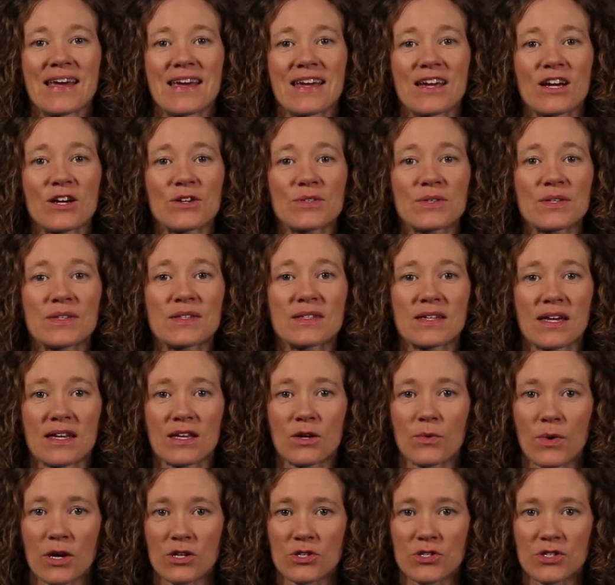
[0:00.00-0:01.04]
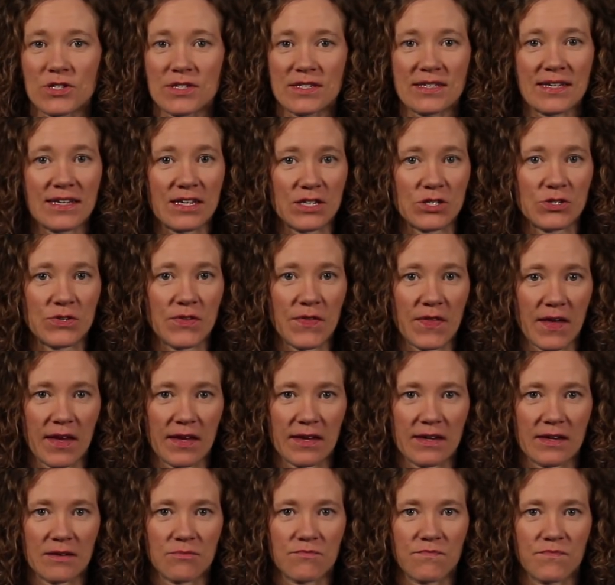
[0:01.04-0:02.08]
Here's a study question to get you
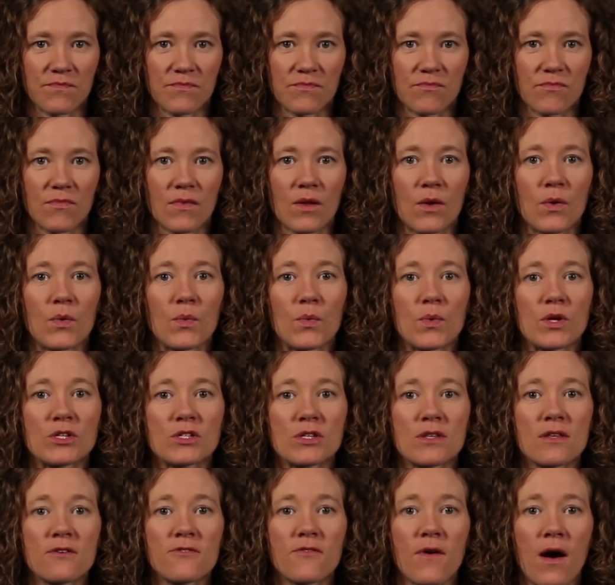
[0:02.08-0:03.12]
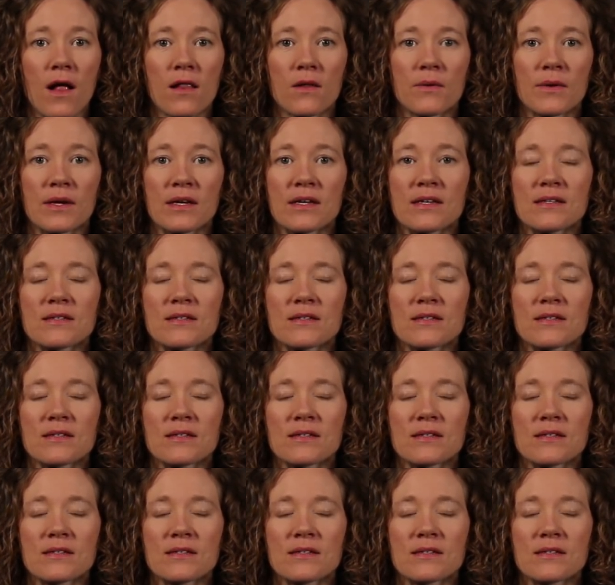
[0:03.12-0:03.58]
thinking. Which of the following